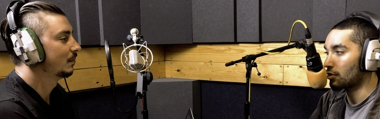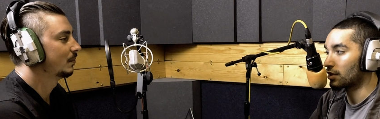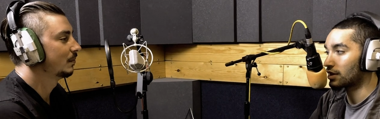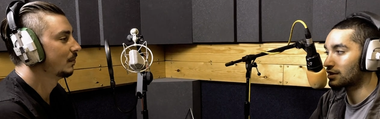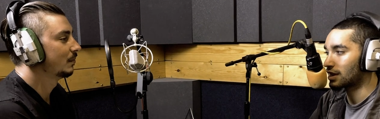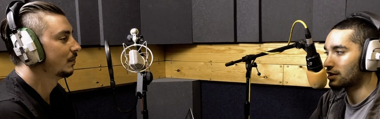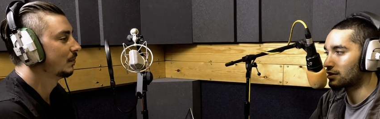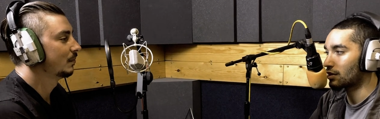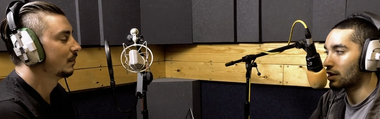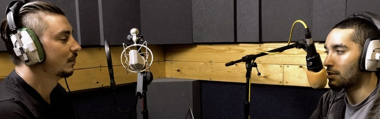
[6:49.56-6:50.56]
Speaker 1: with a Z,
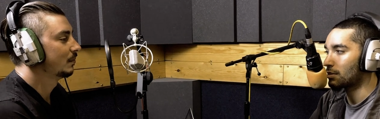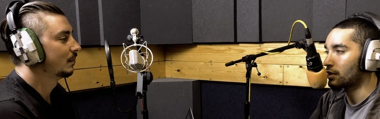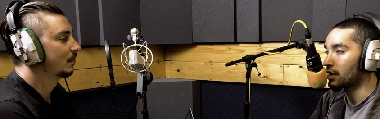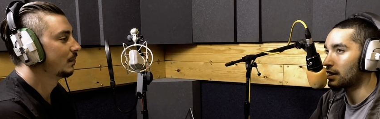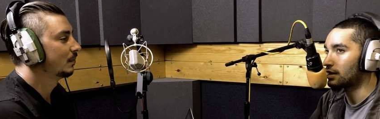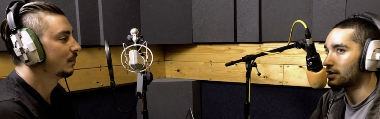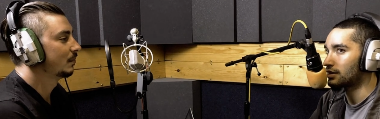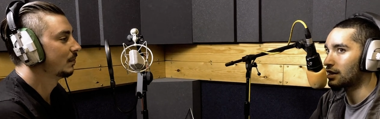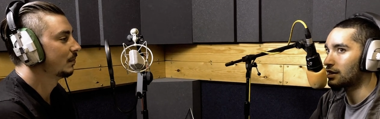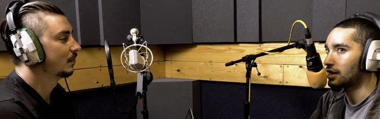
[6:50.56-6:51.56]
so
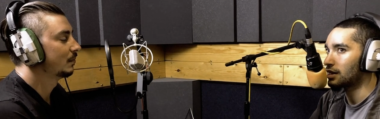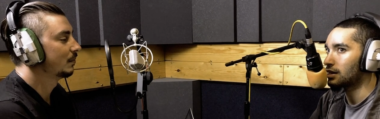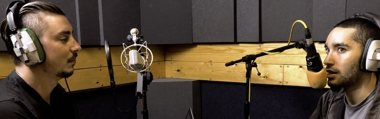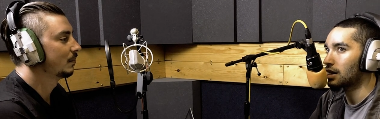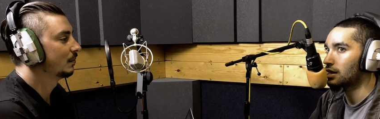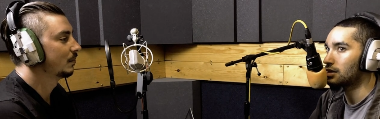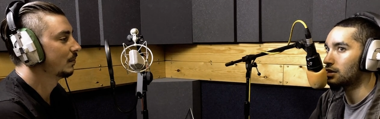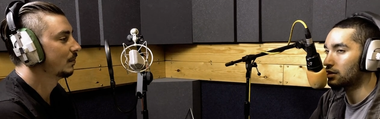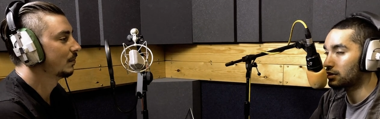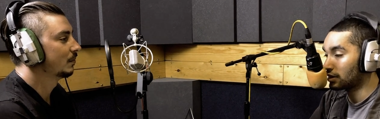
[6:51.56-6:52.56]

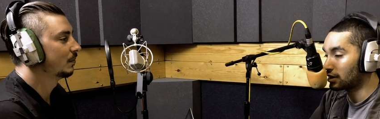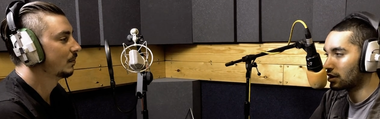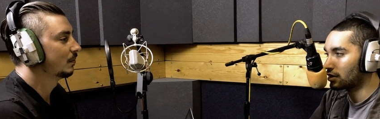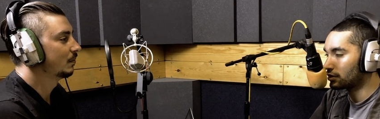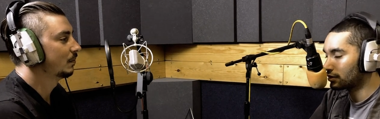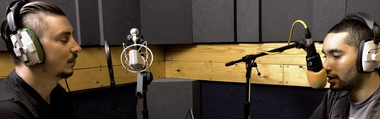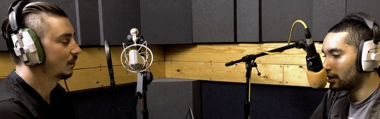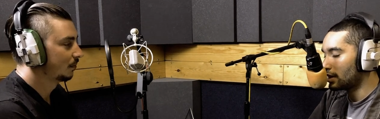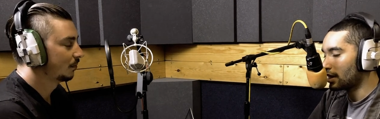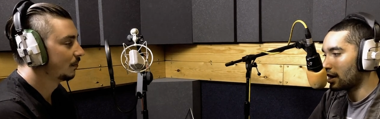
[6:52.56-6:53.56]
M-O-N-Z-A-N-T-O.
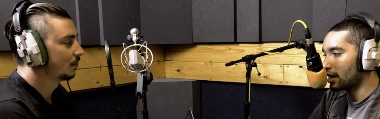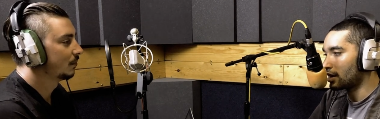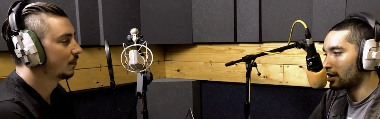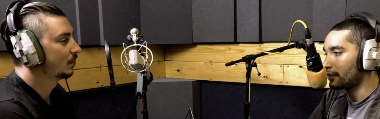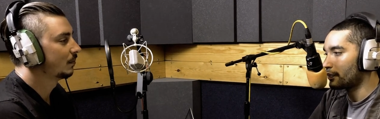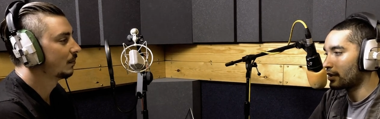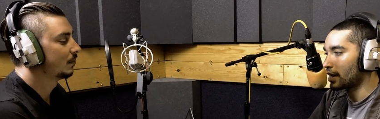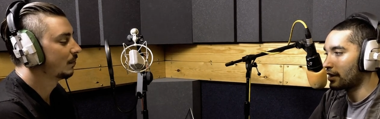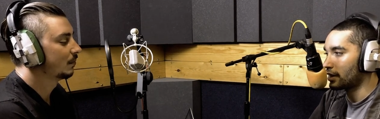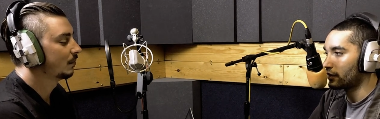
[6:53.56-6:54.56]

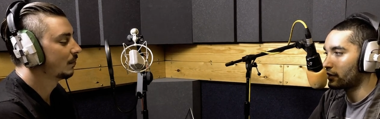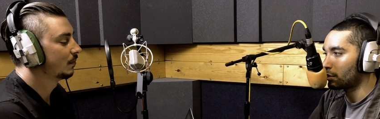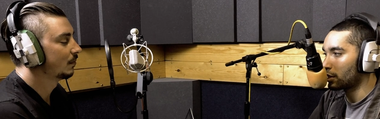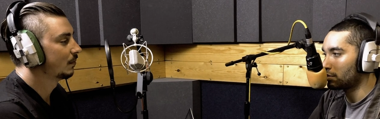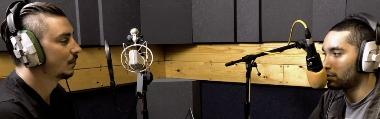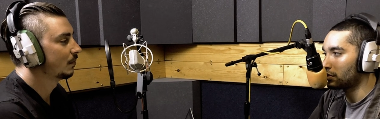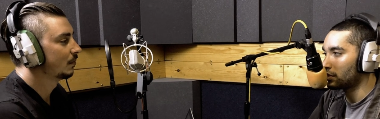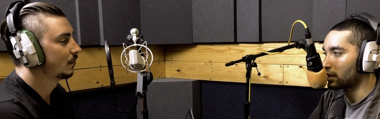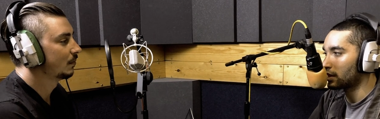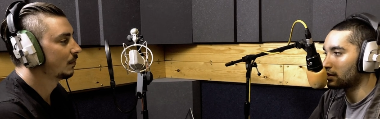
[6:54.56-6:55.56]
And then for my own
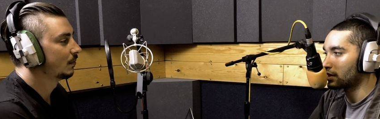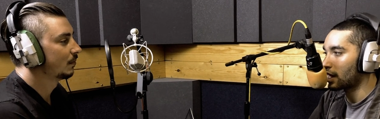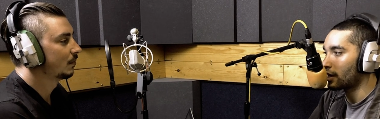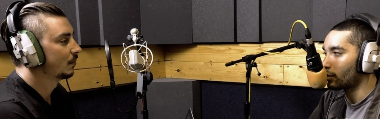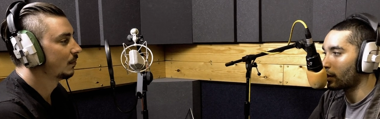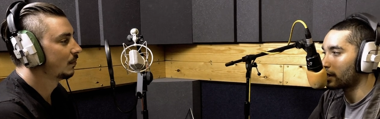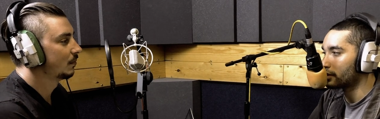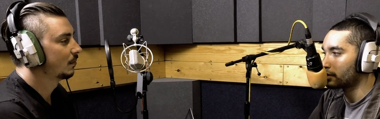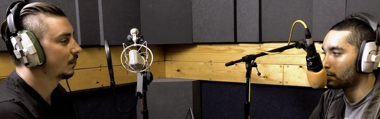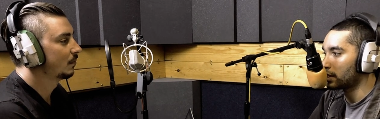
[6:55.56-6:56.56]
music, it's at
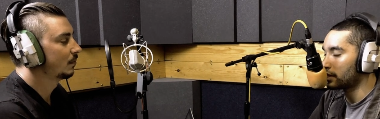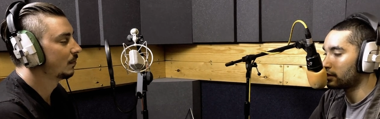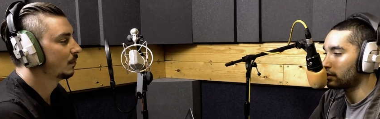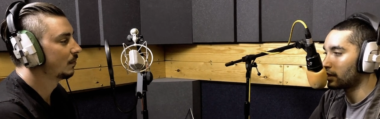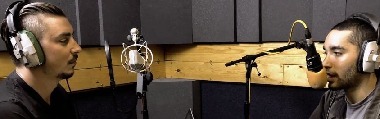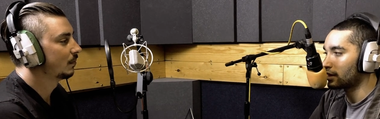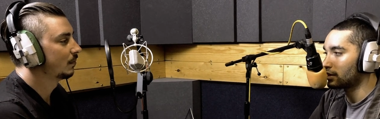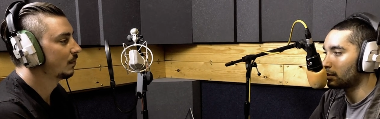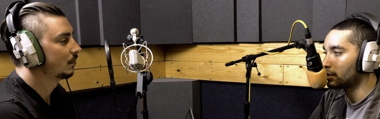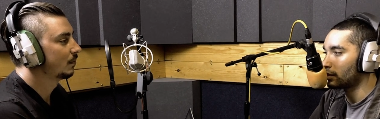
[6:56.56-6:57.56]
Waz Beats UK,
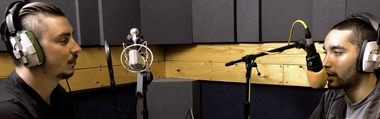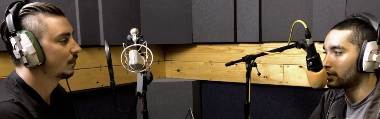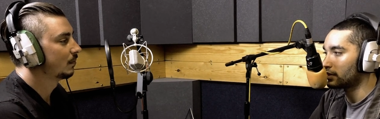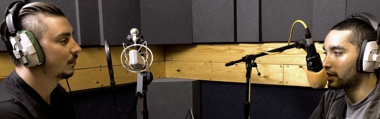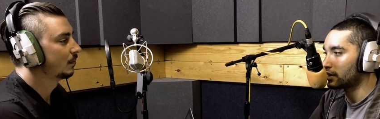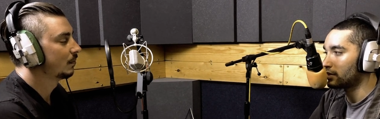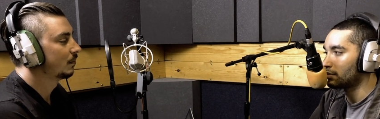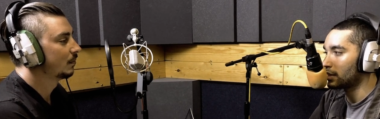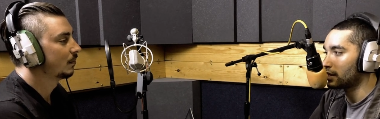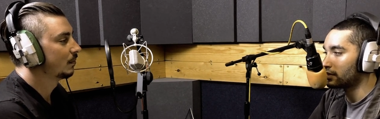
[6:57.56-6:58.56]
W-A-Z
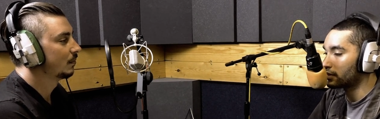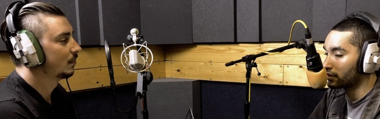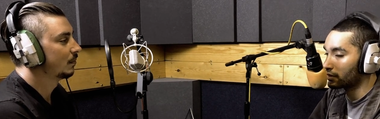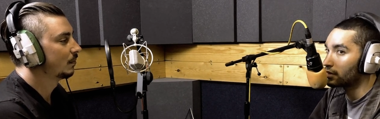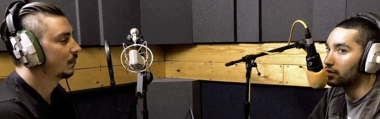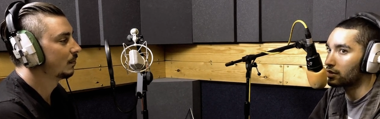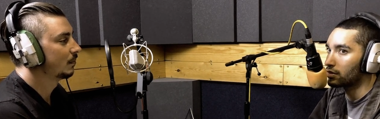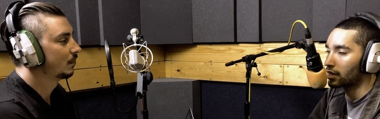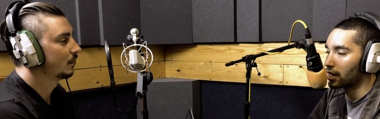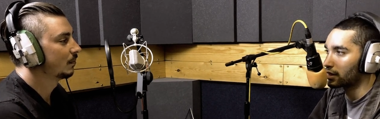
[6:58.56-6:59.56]
Beats
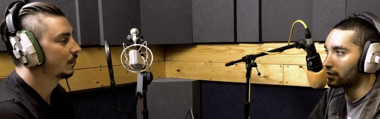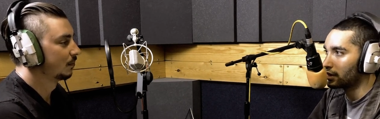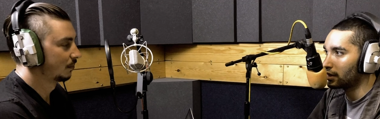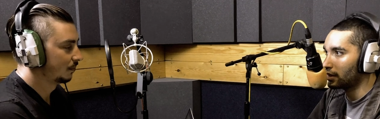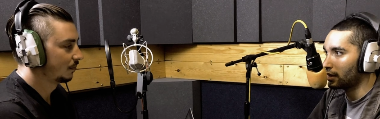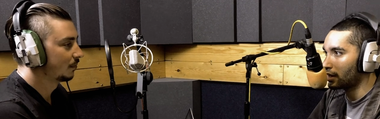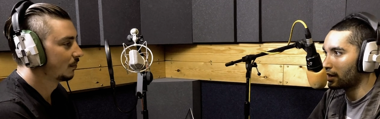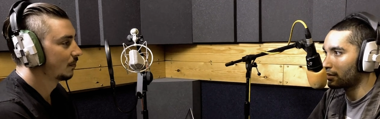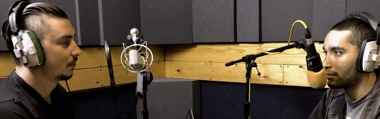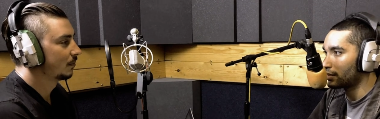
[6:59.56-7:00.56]
UK,
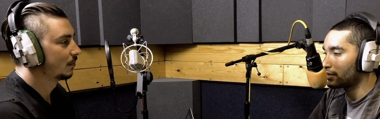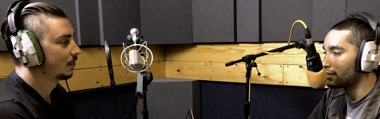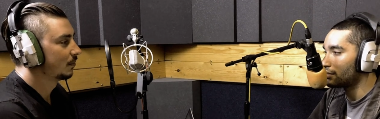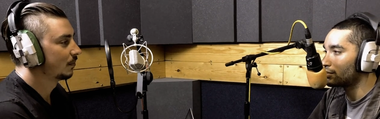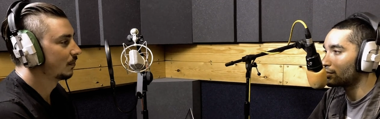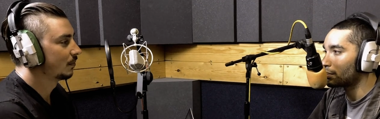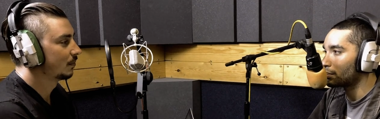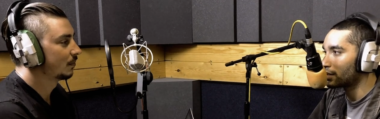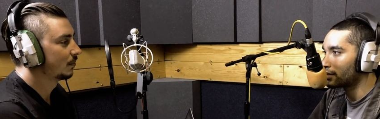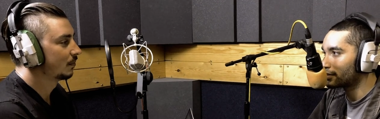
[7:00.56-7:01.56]
as in
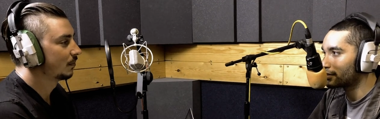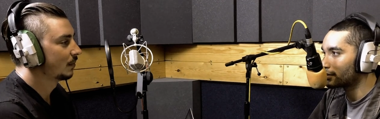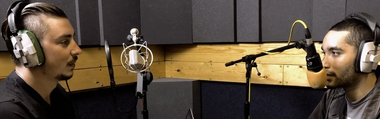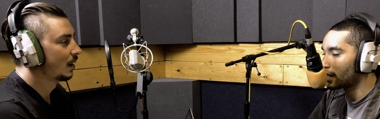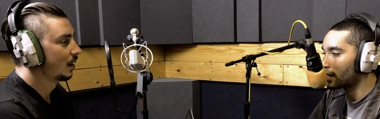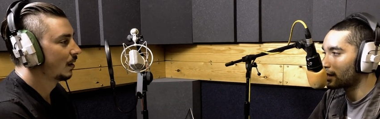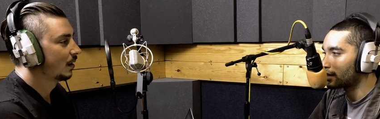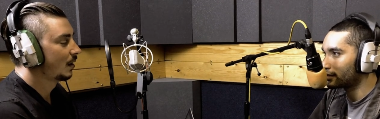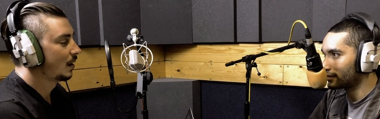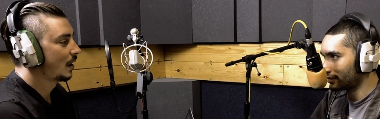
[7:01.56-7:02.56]
drum beats.
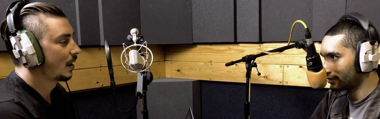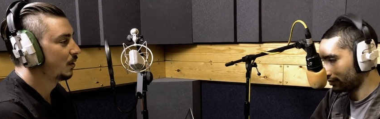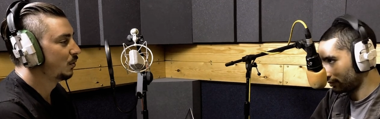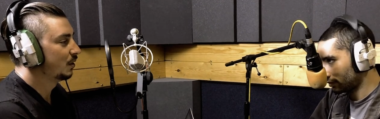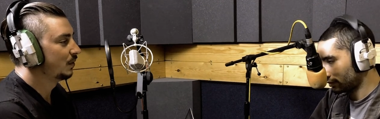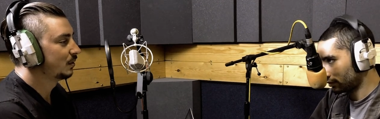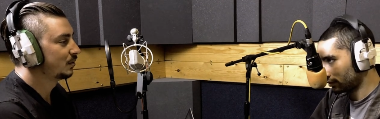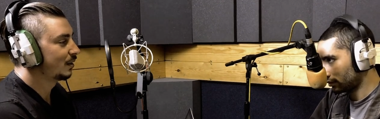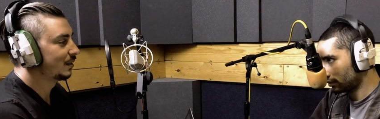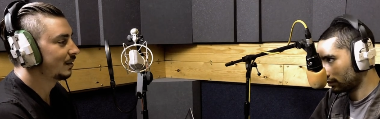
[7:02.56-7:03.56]
Do you have
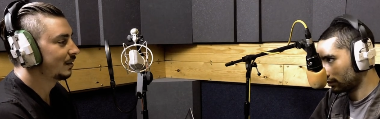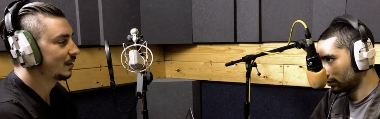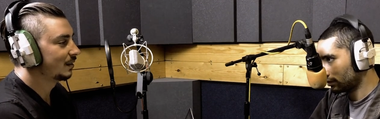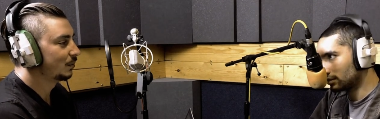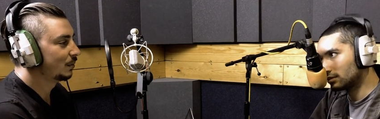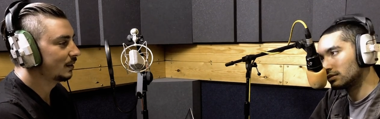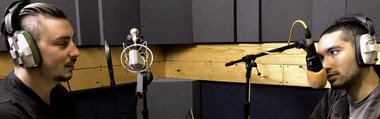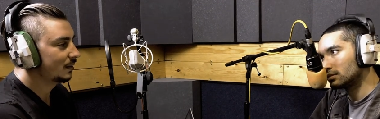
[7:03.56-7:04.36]
any solid release